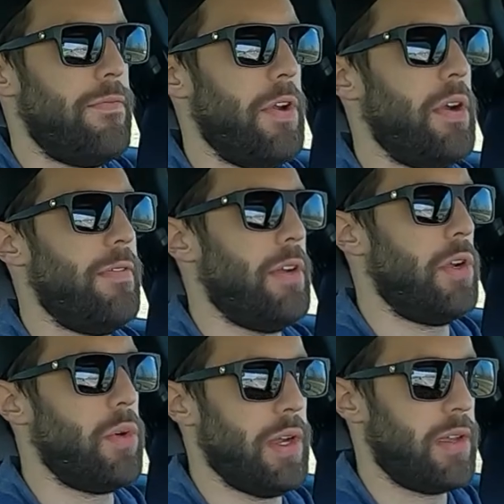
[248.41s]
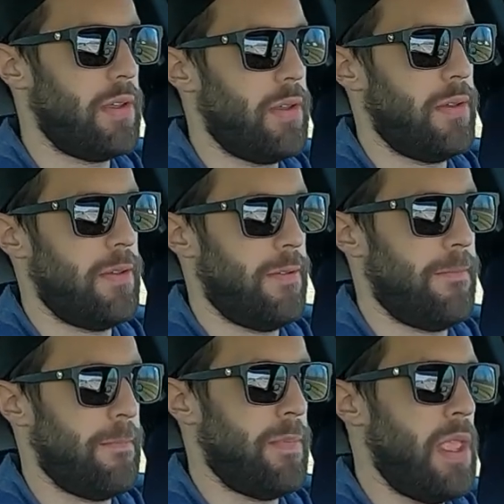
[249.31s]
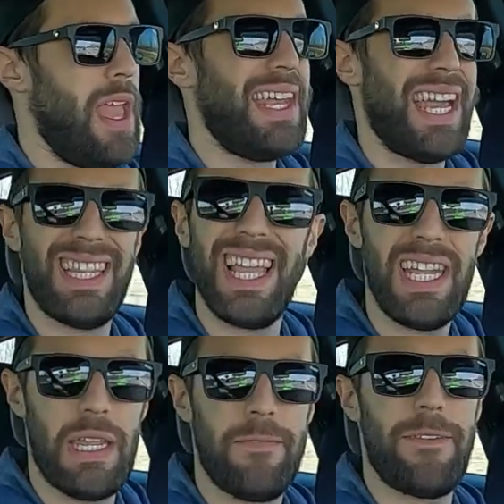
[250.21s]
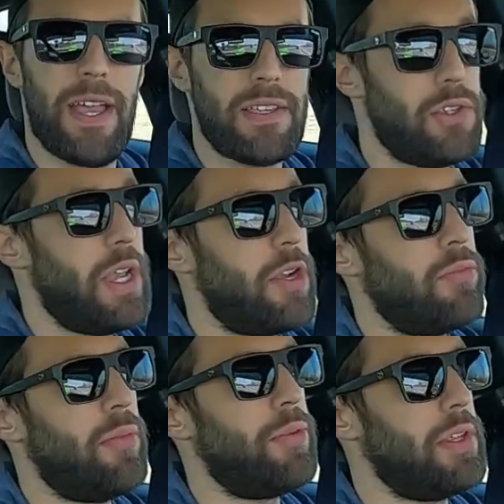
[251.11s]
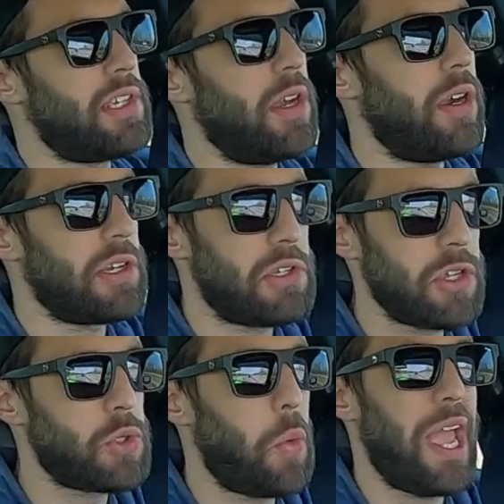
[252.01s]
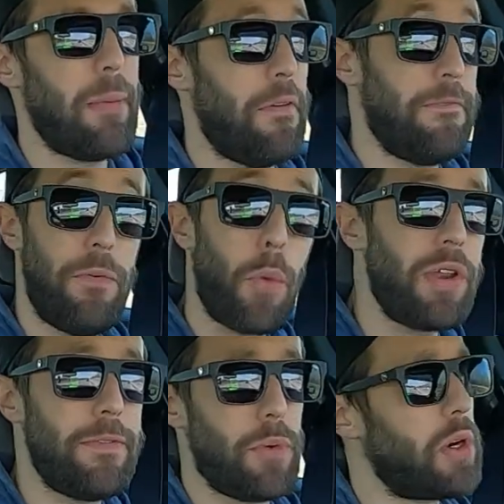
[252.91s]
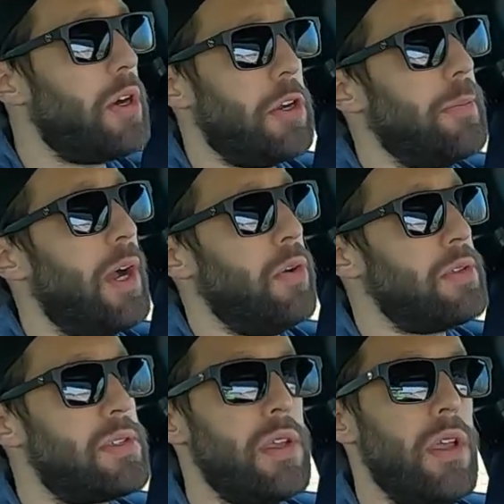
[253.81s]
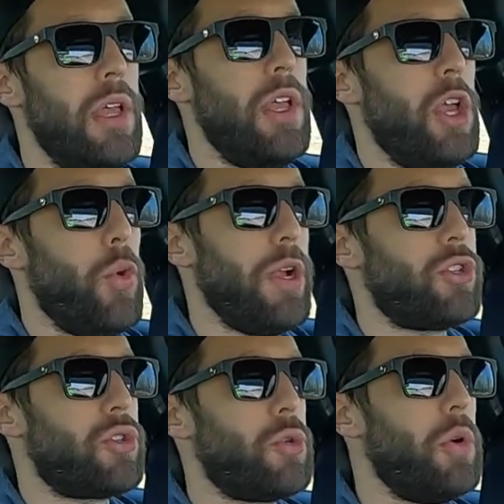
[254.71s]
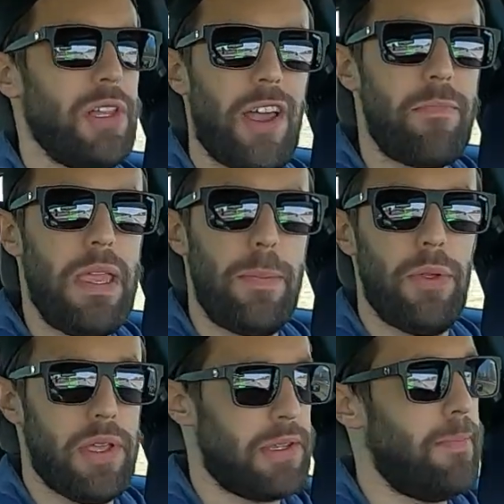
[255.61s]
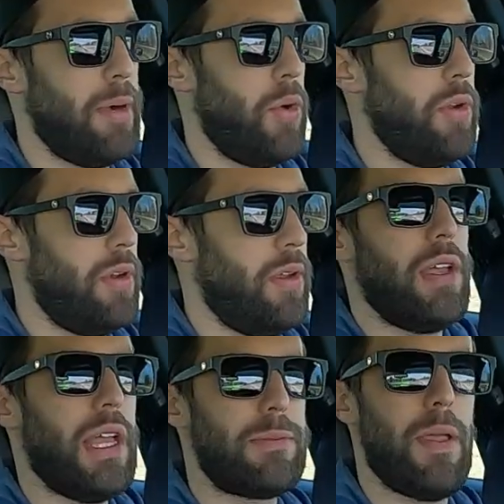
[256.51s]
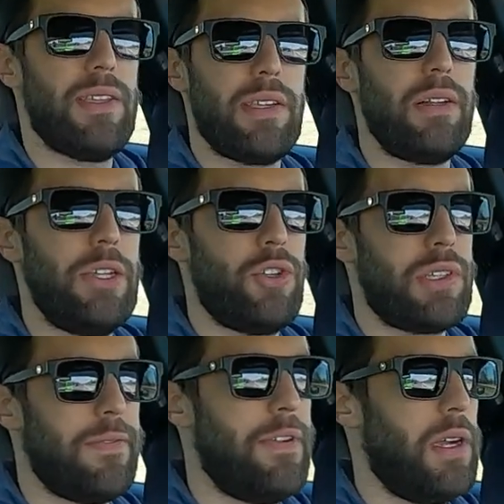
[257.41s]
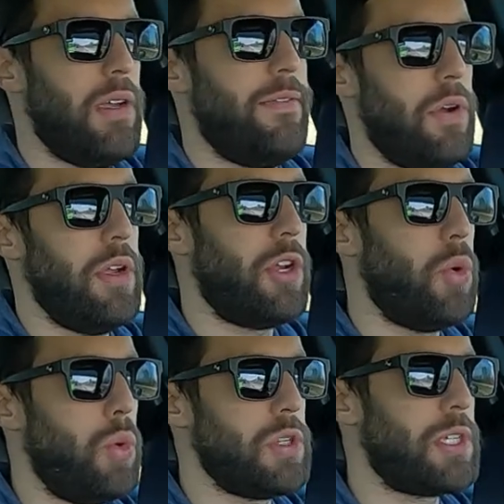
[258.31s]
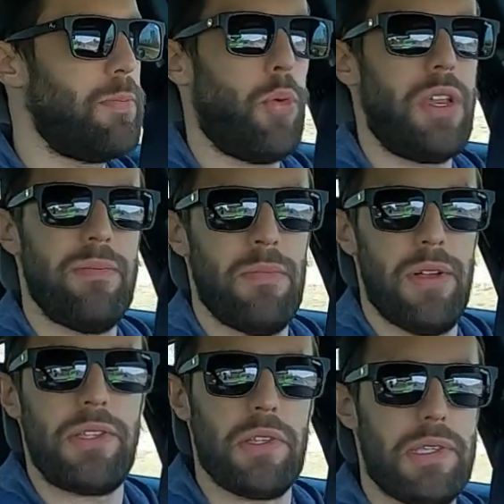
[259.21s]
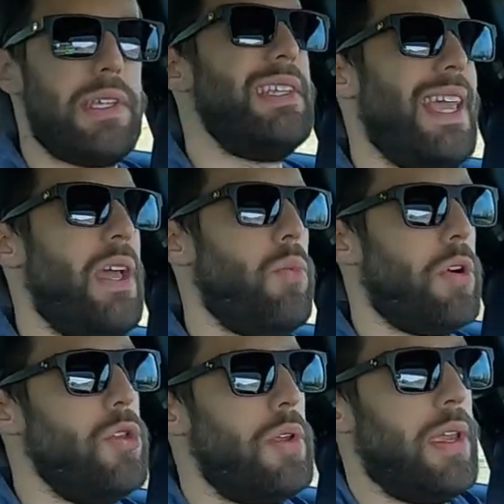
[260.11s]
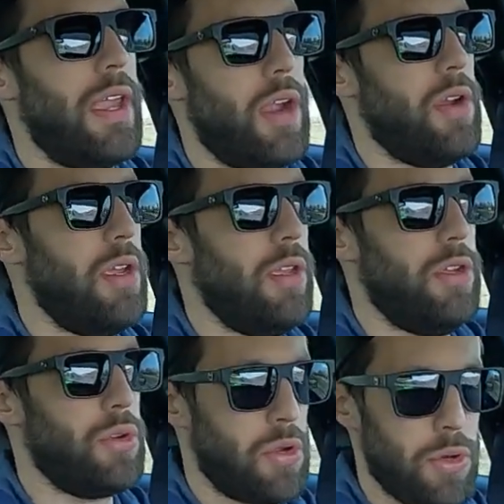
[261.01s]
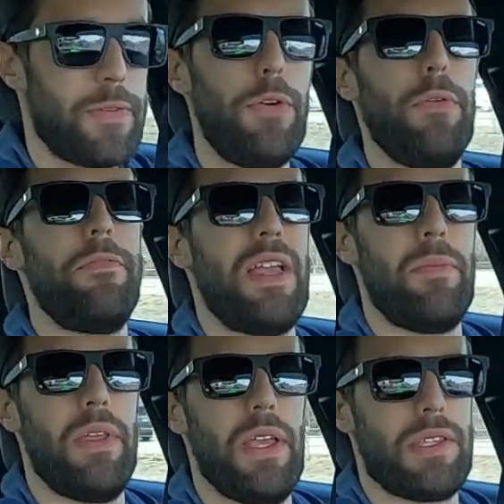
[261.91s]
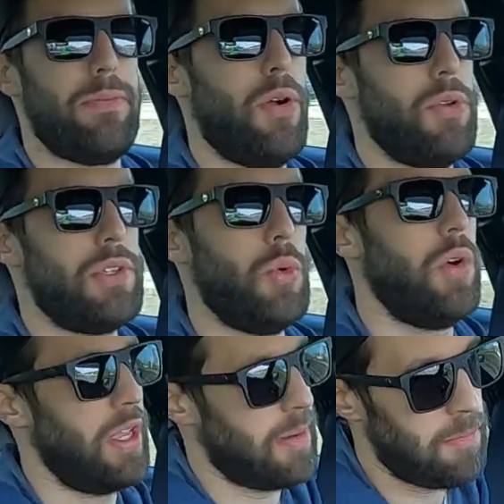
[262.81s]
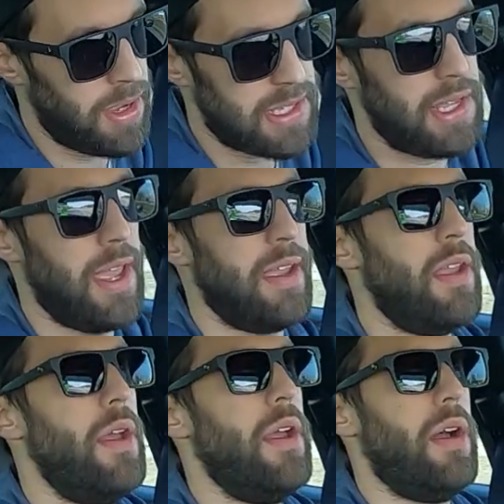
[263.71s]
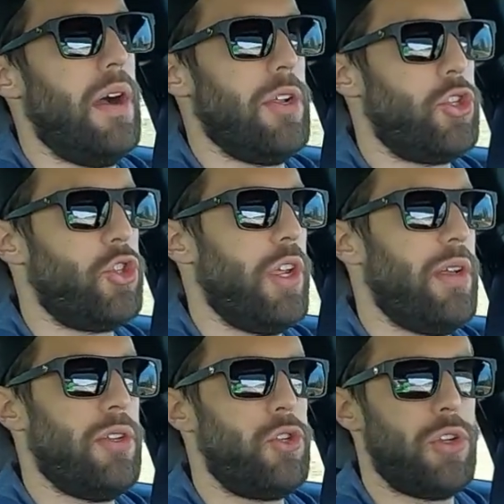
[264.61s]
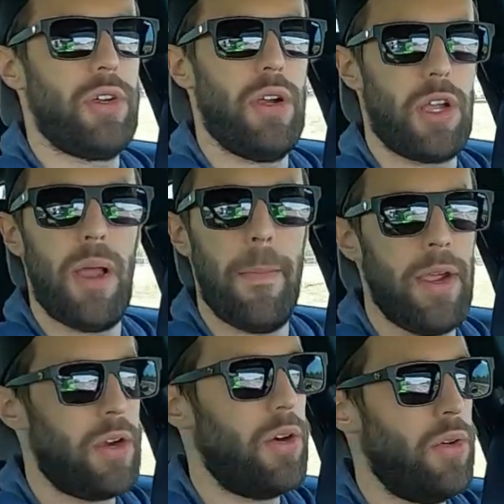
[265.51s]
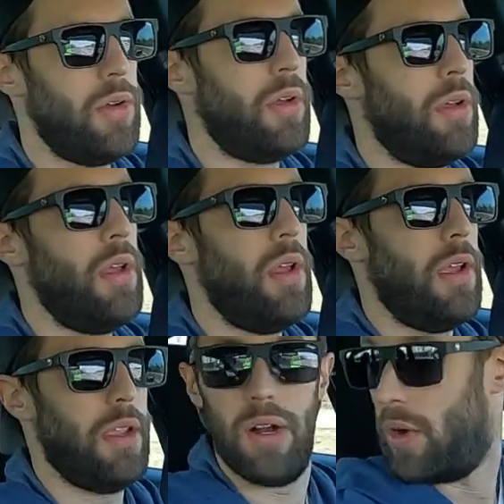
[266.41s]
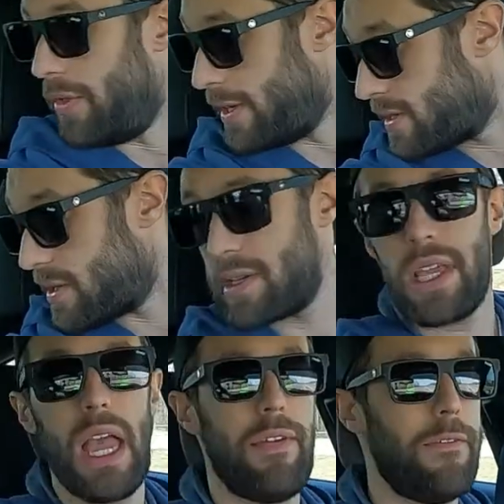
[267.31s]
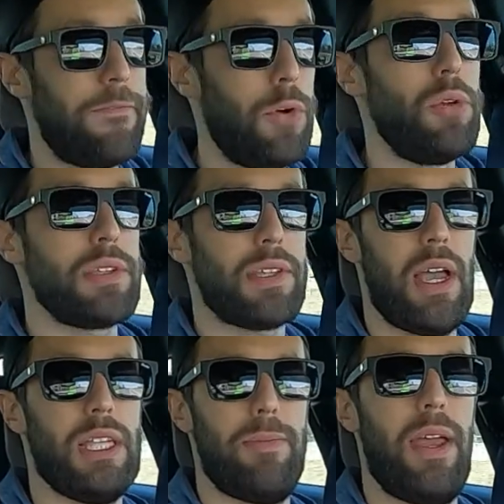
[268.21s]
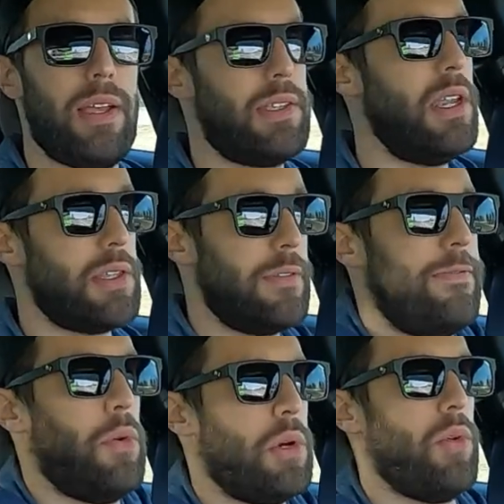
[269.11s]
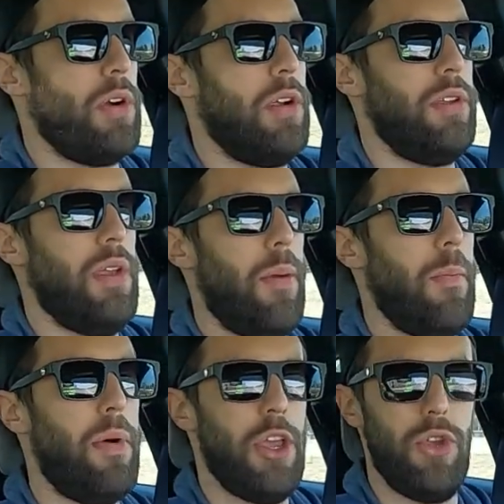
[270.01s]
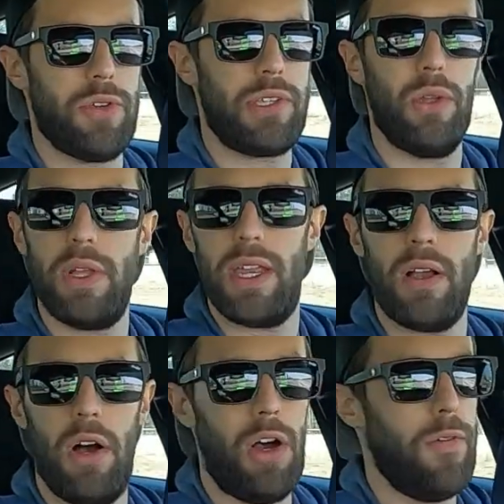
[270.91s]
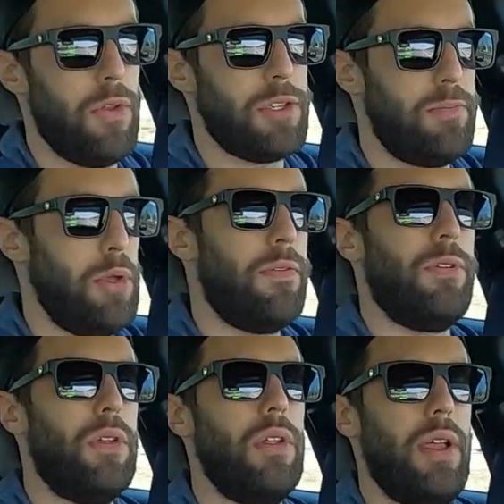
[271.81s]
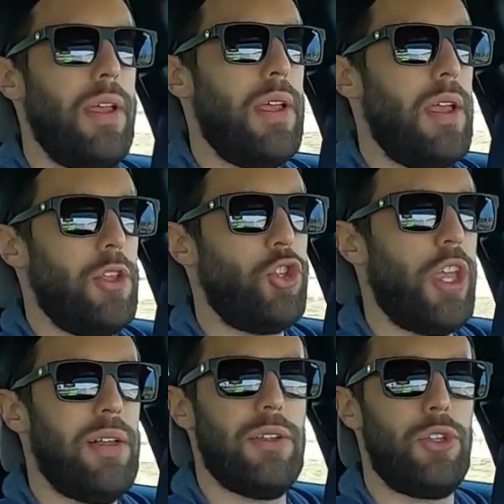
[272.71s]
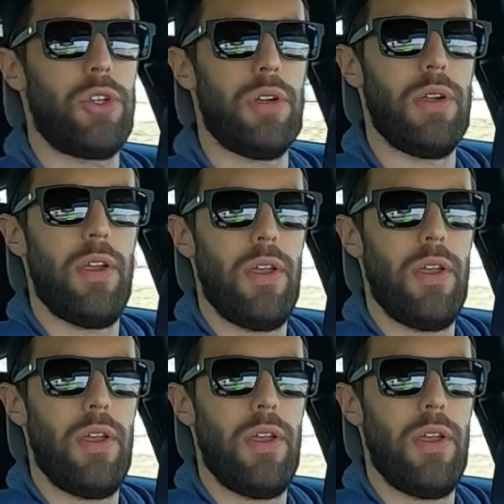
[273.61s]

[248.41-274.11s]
Very, very quick. Not lightning fast. You gotta remember this car does weigh about 4,400 pounds, which to a lot of people is a boat. It's basically just a very, very cool sporty muscle sedan where you can carry your full family, as opposed to like a Mustang, a Challenger, a Camaro. You know, this does have a full-size back seat. It's a four-door, but you're still getting all of those beautiful Challenger